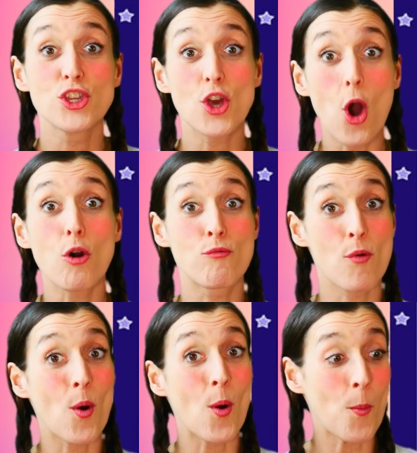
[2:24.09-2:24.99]
Your
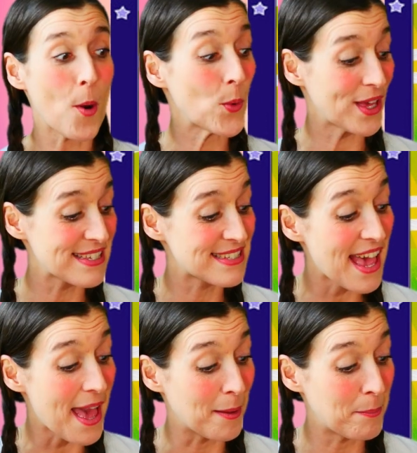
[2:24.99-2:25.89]
roar woke us
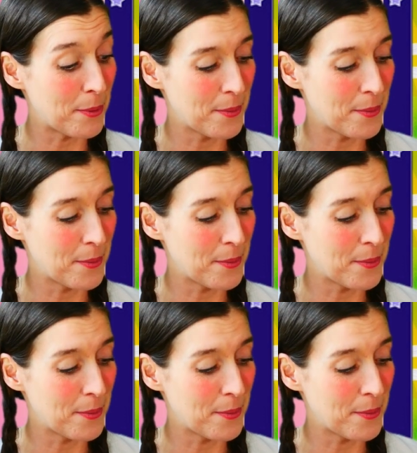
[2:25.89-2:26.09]
up.